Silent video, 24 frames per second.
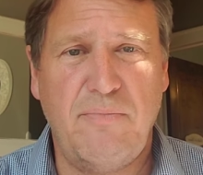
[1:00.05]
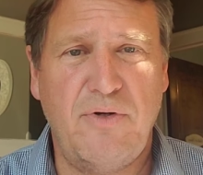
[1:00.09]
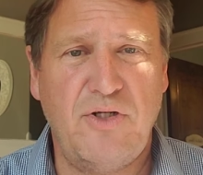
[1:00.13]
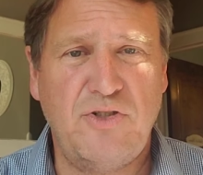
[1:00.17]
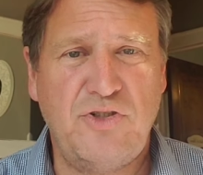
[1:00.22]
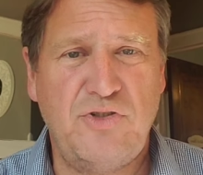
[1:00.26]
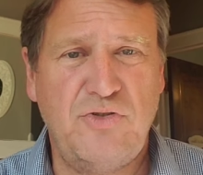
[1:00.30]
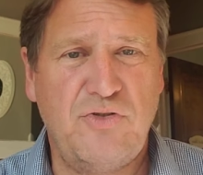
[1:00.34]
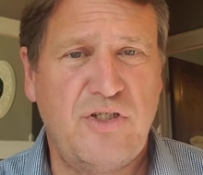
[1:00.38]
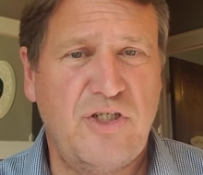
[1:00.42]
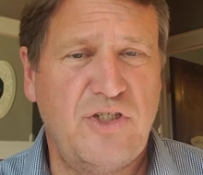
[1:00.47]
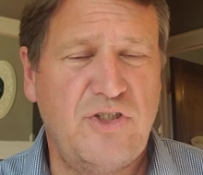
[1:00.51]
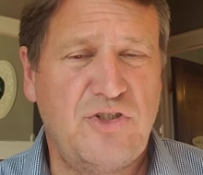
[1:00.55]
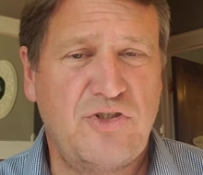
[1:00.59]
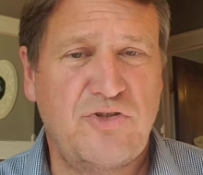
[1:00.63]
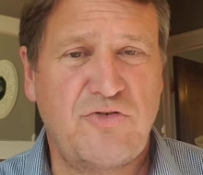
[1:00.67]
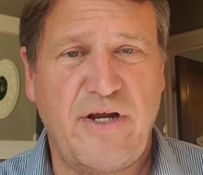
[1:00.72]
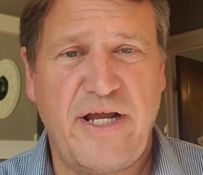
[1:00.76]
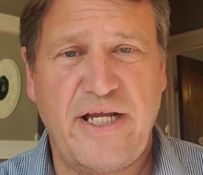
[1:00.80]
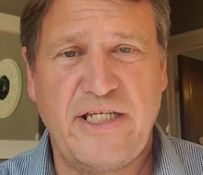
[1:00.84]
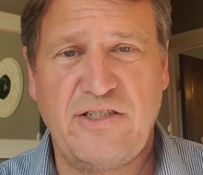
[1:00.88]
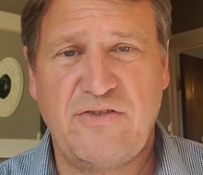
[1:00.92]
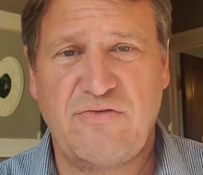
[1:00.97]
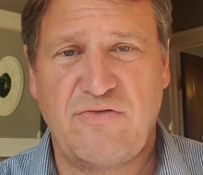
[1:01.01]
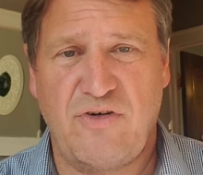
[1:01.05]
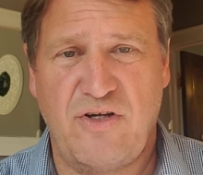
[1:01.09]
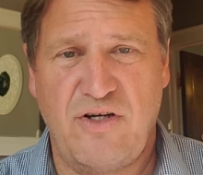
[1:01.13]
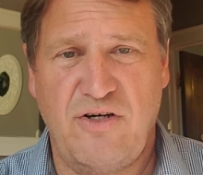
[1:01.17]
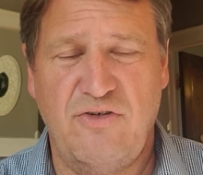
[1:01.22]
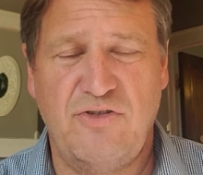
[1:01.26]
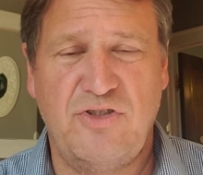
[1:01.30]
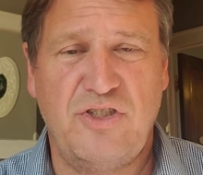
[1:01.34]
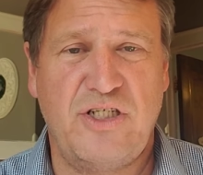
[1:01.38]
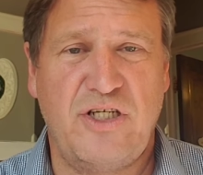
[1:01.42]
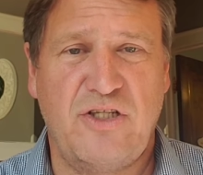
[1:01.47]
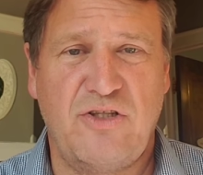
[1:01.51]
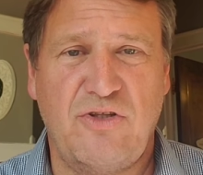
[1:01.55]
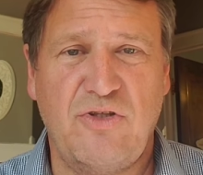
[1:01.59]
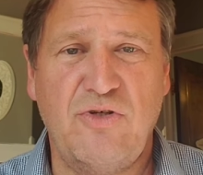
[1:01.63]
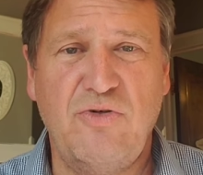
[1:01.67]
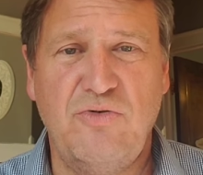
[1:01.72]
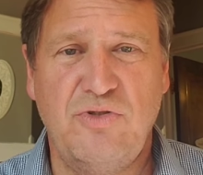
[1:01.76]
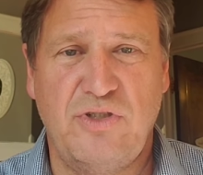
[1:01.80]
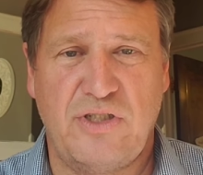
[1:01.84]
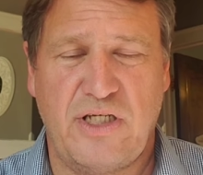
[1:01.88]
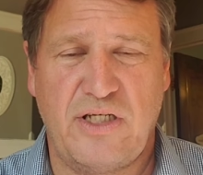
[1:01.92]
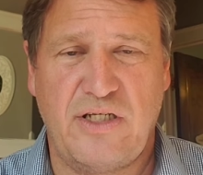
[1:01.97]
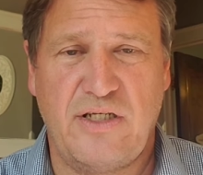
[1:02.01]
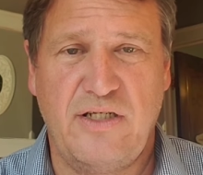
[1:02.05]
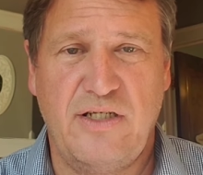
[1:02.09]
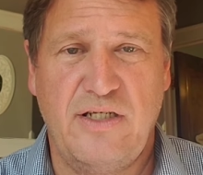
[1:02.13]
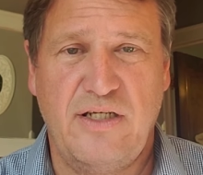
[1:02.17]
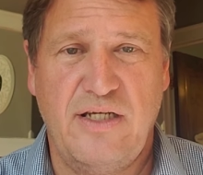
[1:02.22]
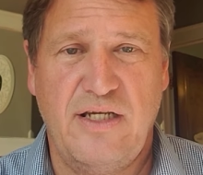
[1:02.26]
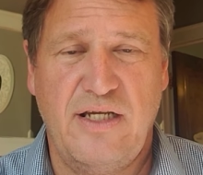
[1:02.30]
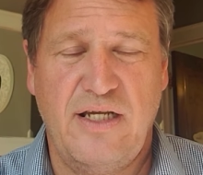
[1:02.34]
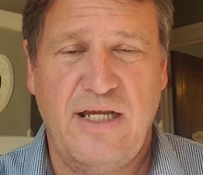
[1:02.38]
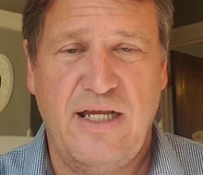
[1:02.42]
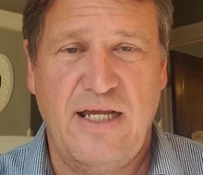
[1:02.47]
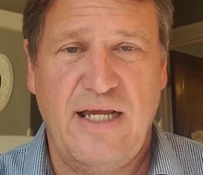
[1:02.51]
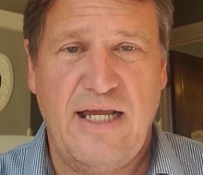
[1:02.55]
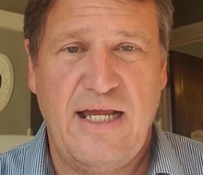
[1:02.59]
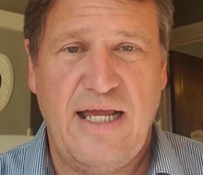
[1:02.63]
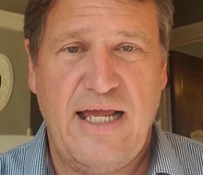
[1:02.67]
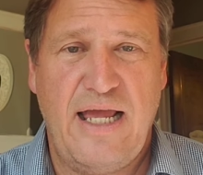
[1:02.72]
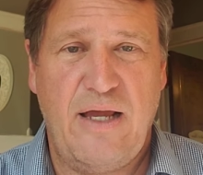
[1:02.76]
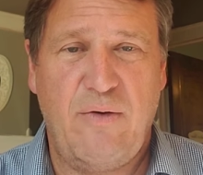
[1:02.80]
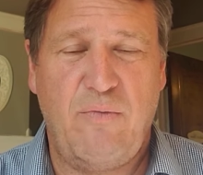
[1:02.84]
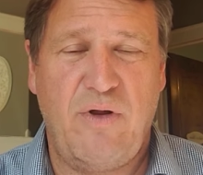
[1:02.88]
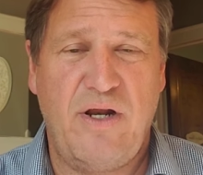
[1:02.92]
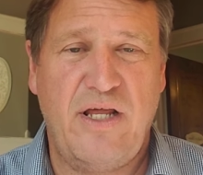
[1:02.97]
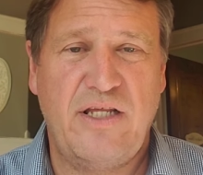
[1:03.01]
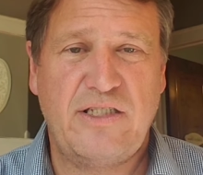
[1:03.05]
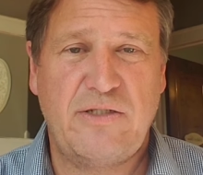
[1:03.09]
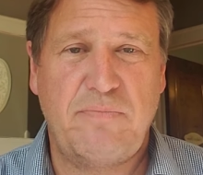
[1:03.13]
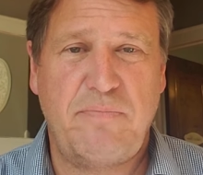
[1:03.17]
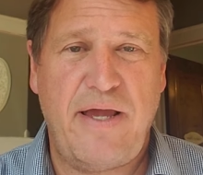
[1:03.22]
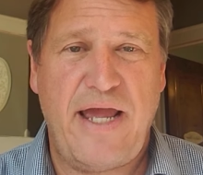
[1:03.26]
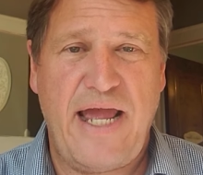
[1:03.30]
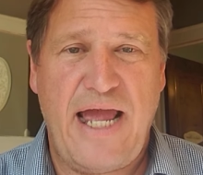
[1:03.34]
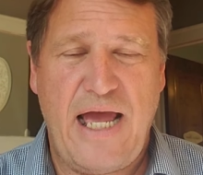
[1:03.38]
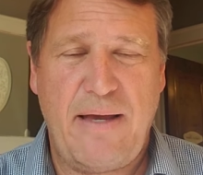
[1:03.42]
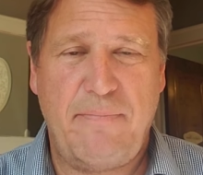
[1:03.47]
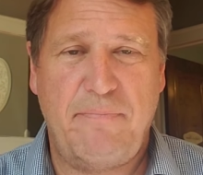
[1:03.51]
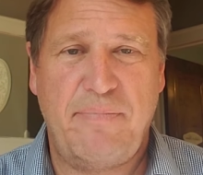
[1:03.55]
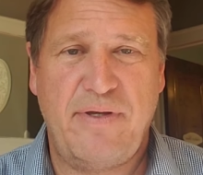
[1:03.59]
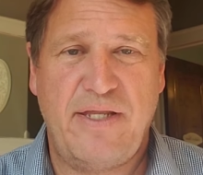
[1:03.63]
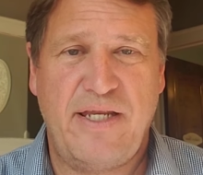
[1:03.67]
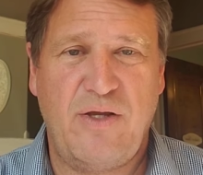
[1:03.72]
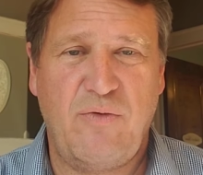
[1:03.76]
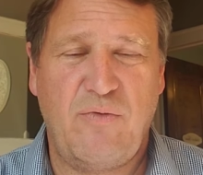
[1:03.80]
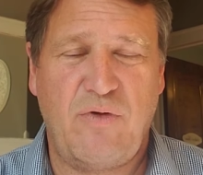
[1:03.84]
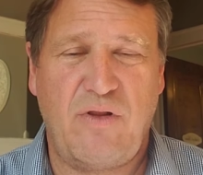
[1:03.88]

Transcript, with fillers: but you can transfer energy and lose it. And what ends up happening